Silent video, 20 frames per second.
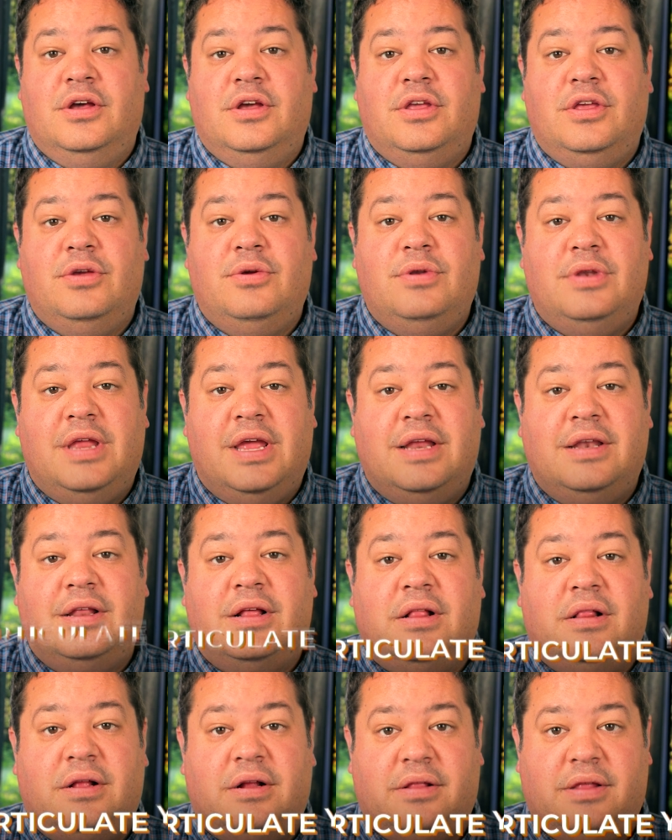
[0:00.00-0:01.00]
You need to
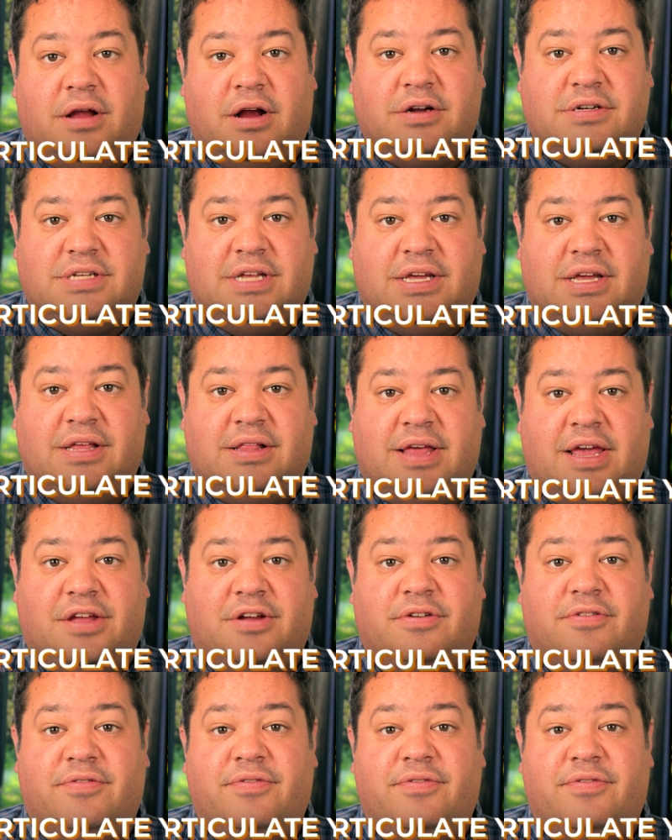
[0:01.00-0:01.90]
clearly articulate your